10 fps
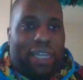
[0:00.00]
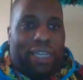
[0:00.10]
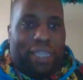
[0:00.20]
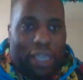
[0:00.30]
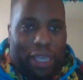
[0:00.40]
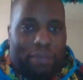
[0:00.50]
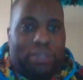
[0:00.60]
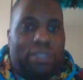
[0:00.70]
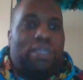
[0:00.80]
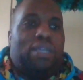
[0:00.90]
Anna
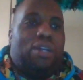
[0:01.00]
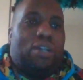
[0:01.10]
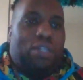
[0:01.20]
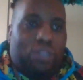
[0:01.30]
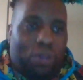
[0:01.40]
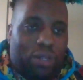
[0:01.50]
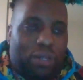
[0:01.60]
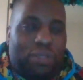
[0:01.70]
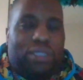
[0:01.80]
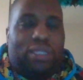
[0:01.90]
Gibbs. Her
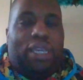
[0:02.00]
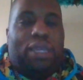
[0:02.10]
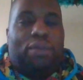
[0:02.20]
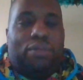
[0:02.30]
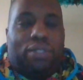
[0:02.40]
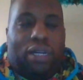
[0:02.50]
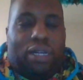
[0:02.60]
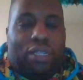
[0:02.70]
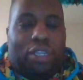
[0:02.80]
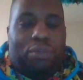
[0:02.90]
daughter was named
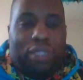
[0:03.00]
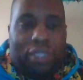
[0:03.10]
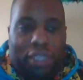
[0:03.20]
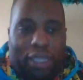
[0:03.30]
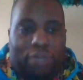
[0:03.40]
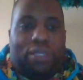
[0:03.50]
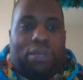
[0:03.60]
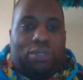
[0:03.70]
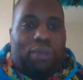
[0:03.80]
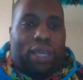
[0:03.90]
Kimberly Gibbs.
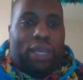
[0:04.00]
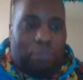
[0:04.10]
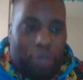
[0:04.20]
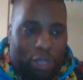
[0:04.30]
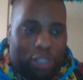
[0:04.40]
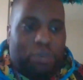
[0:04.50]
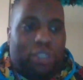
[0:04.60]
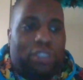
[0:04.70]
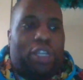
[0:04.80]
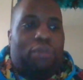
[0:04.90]
That was my peer
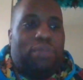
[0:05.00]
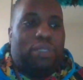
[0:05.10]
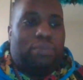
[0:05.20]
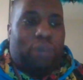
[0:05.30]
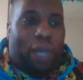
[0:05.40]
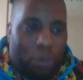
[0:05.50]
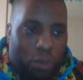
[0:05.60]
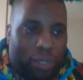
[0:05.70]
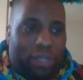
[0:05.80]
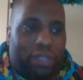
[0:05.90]
speech therapist. Bob
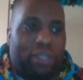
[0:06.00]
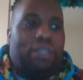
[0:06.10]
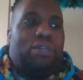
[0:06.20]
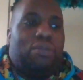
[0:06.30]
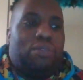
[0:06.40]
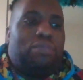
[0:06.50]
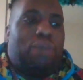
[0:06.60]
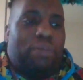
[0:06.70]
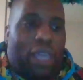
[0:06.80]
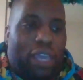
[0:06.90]
Ortner was
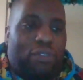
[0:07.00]
my